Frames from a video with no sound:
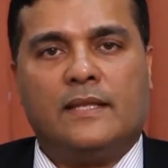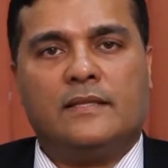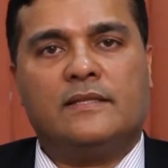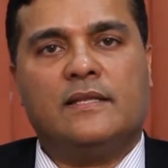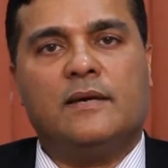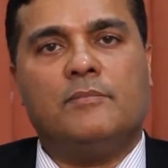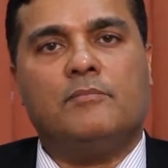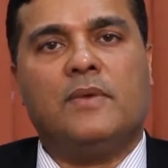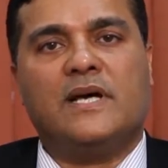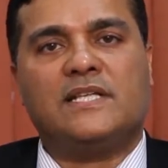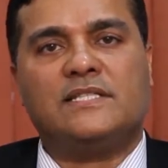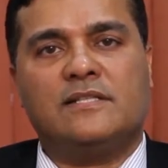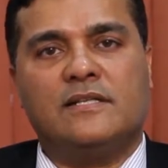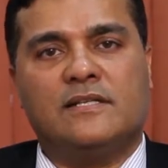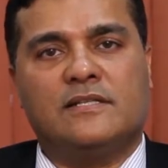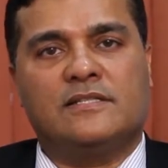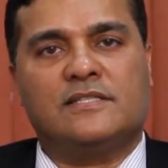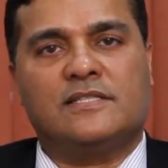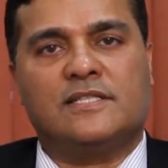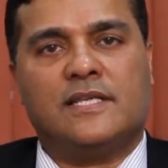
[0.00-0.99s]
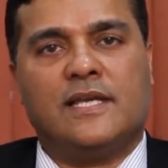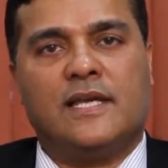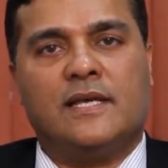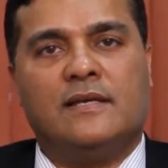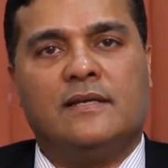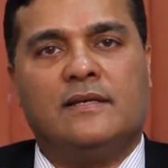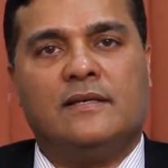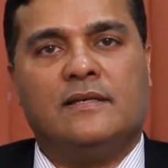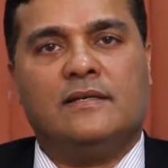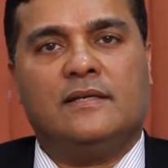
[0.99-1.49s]
The muscles,
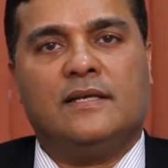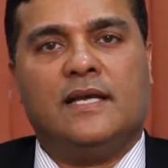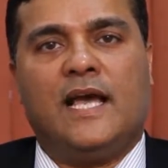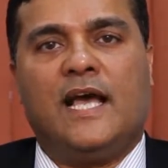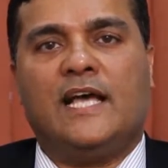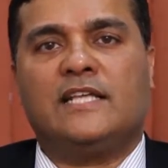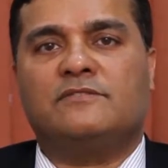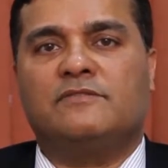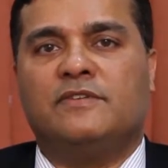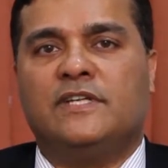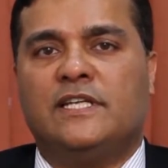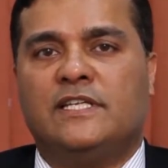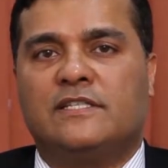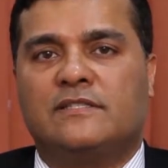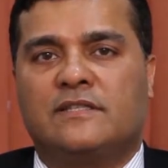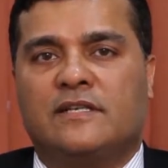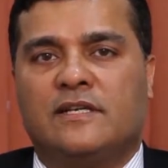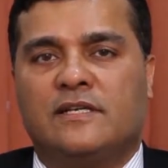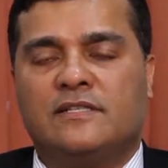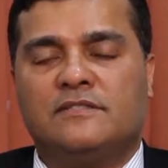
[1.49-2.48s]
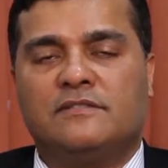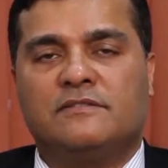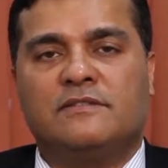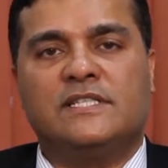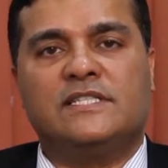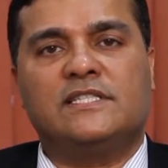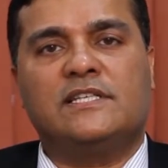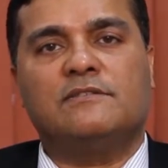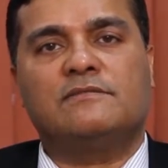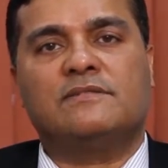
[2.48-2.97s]
as we discussed,
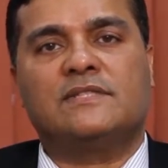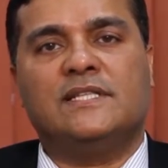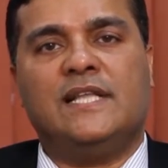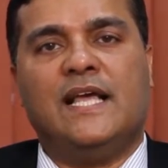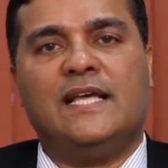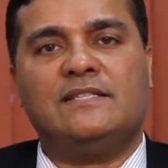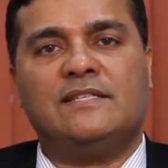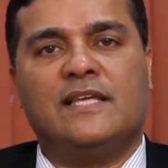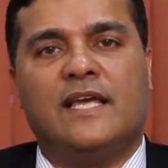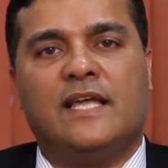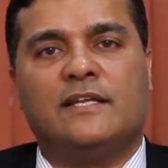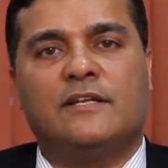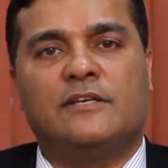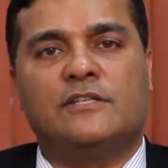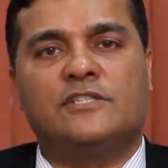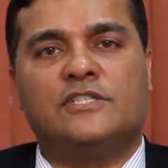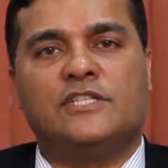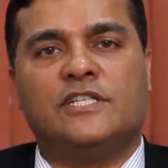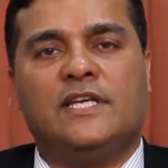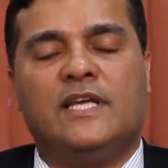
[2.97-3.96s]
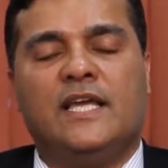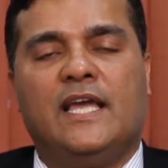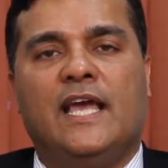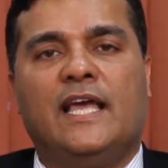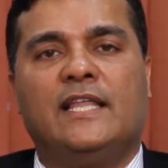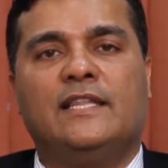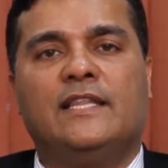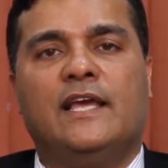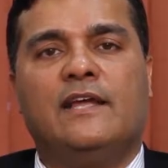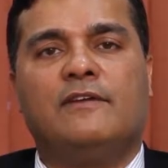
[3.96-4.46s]
receives less energy
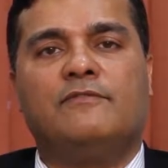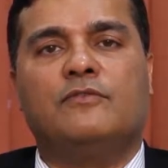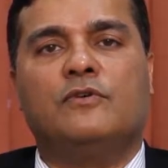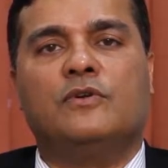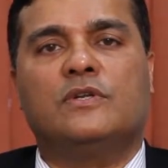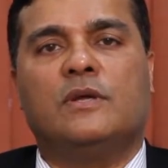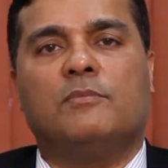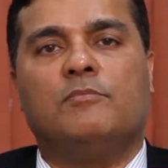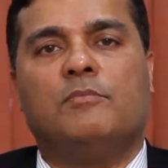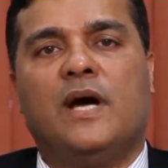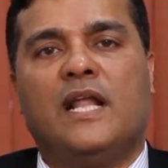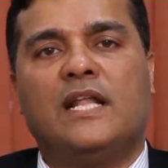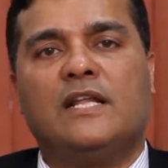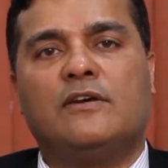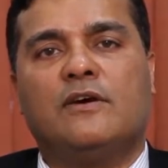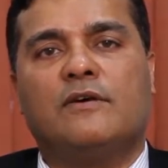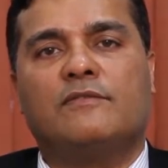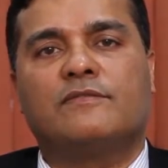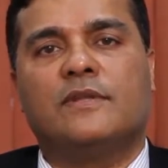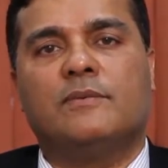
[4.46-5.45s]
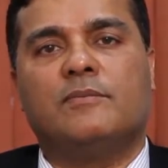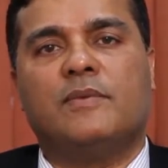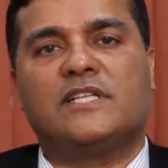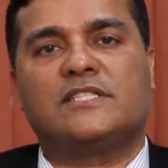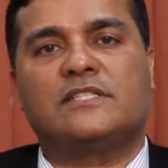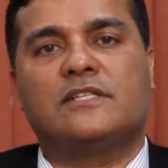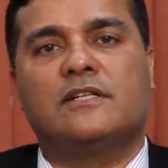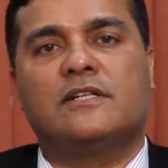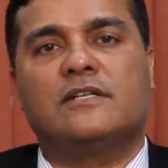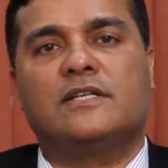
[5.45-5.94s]
and therefore the bulk of the
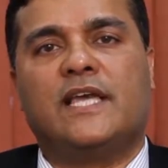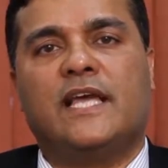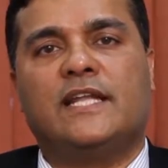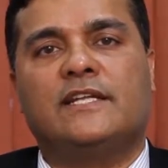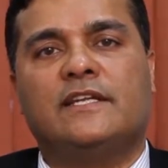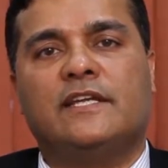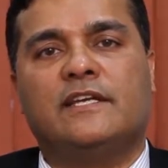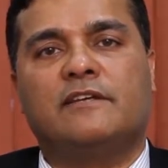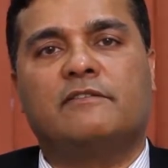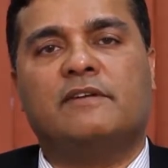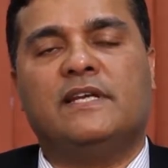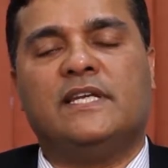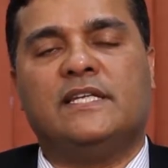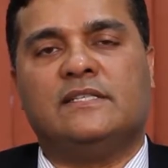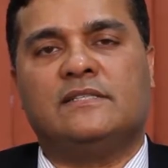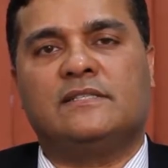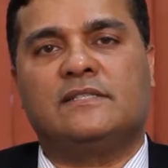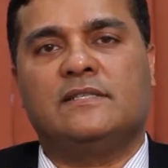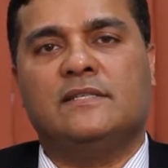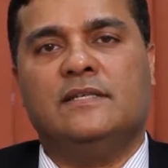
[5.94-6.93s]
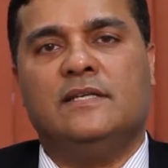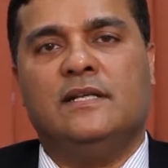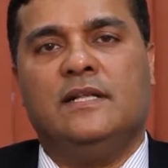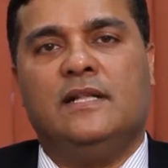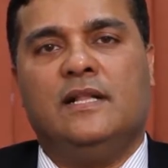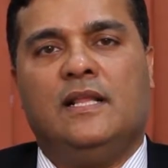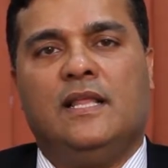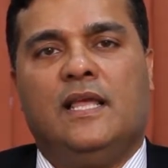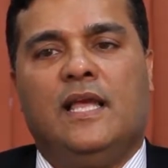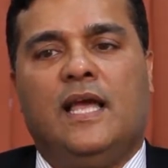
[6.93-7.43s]
muscle can decrease,
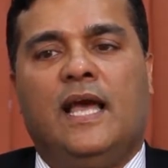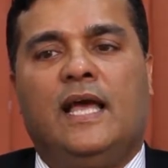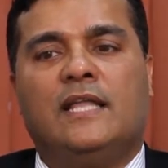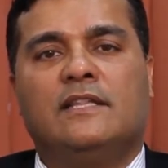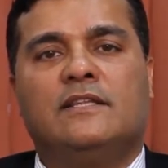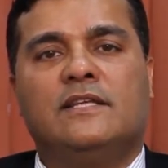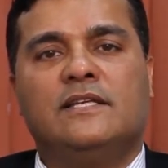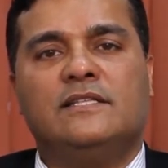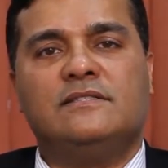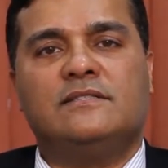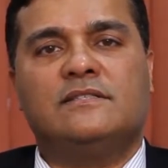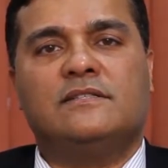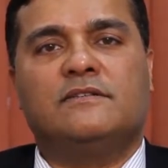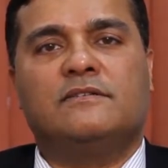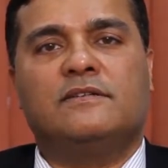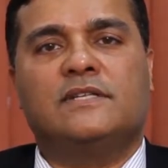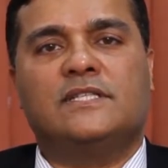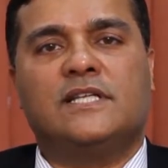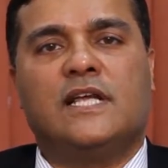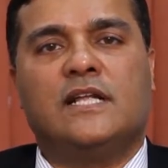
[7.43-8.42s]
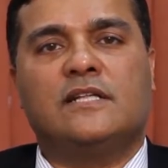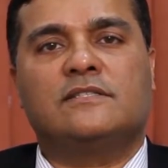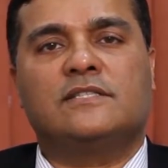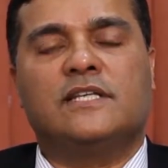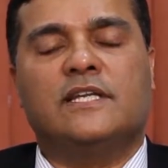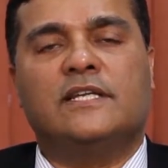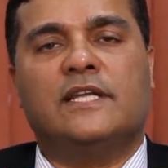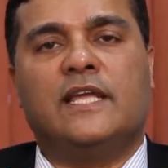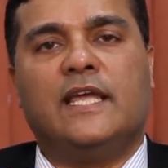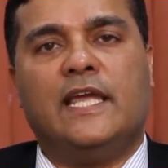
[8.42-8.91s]
and this results
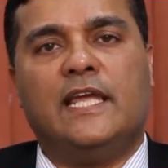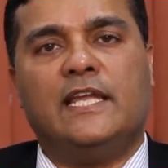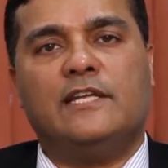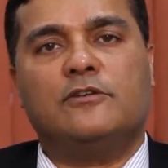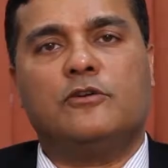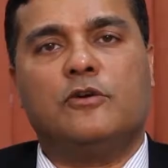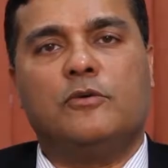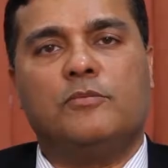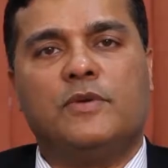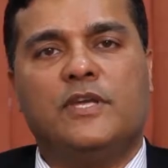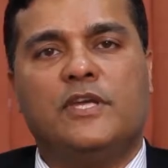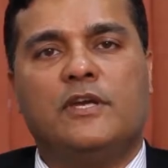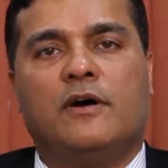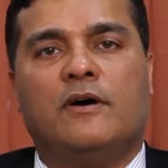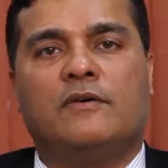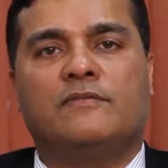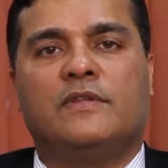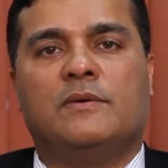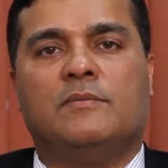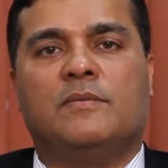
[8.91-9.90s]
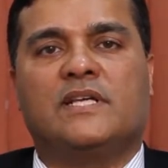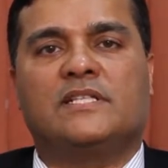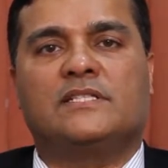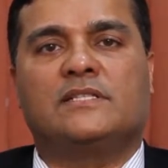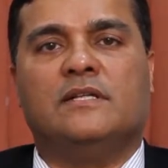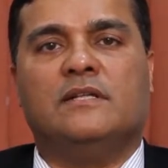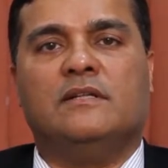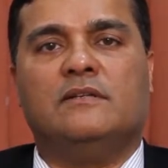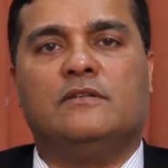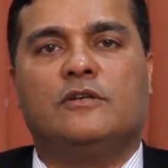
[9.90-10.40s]
in atrophy of the
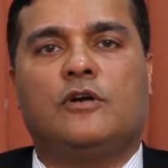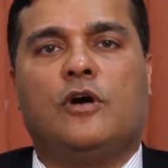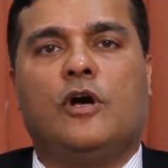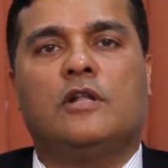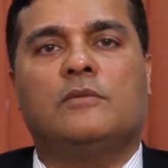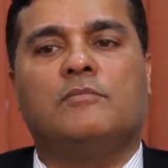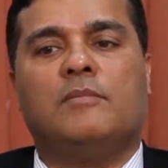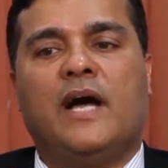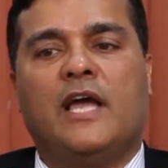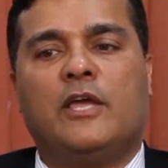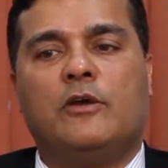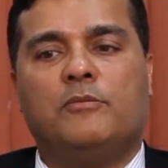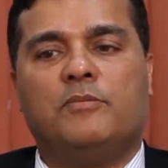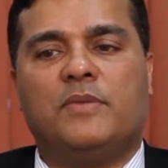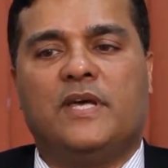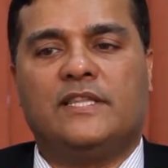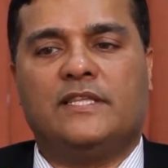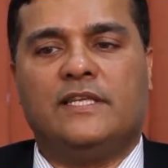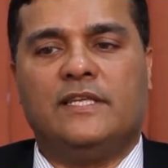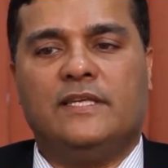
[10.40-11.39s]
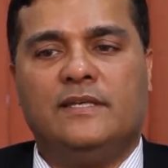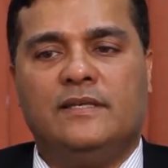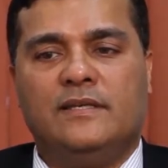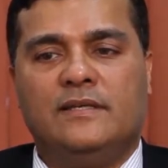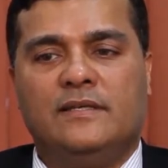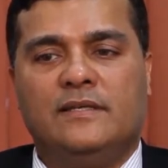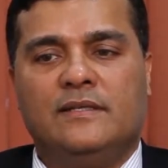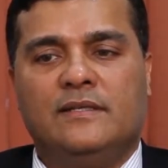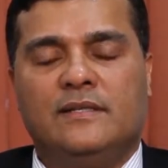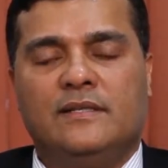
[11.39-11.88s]
muscle called myopathy.
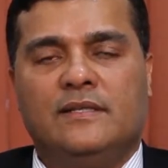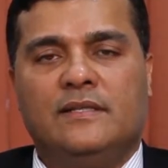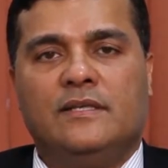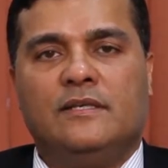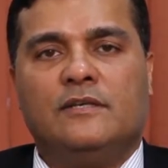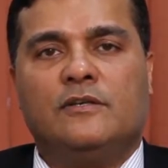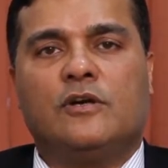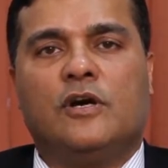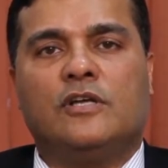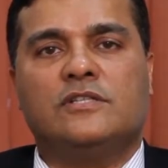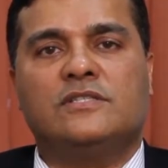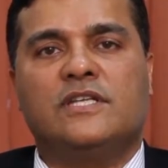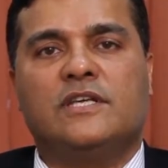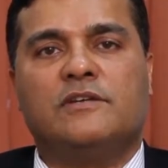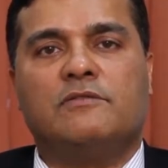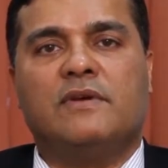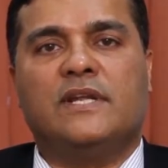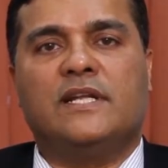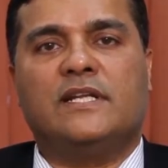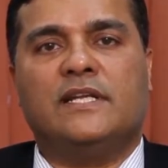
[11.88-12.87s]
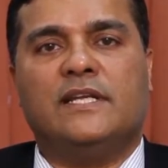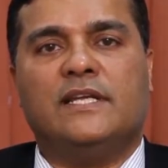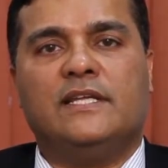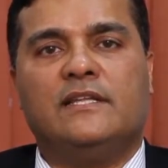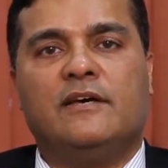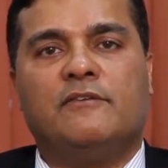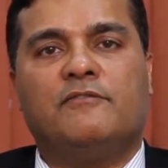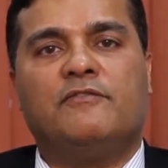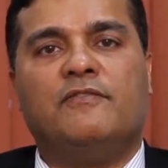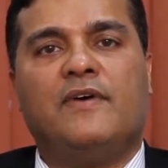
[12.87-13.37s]
Consequently,
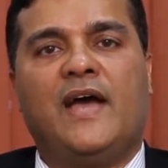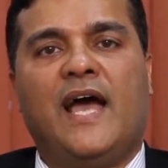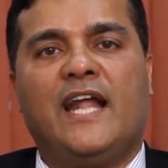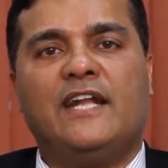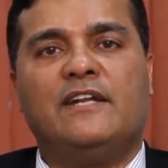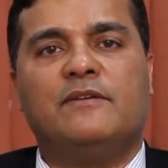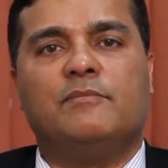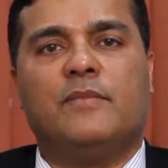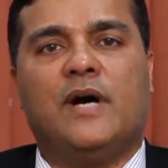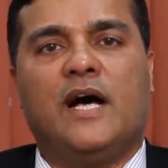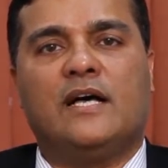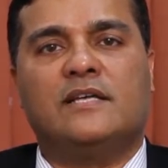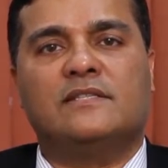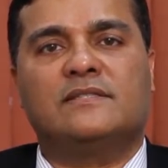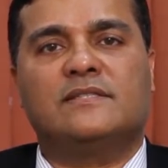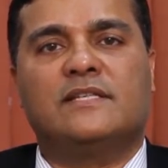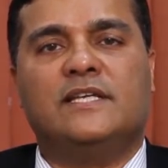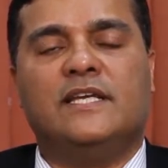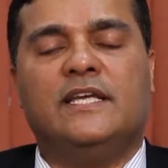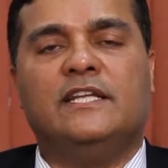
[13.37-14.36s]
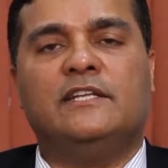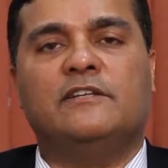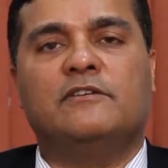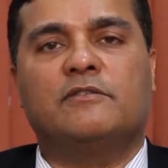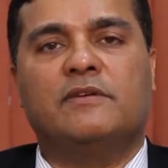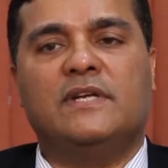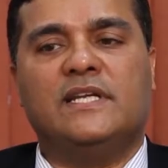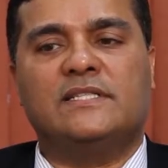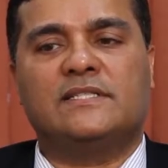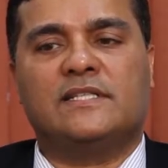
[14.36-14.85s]
the fat mass
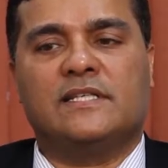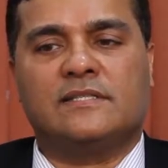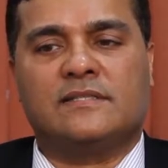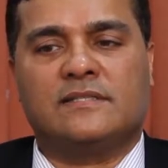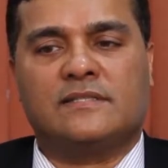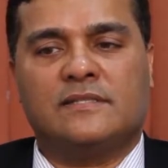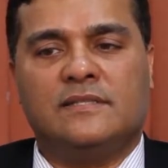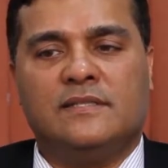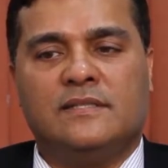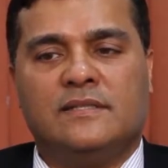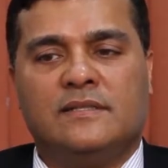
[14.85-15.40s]
increases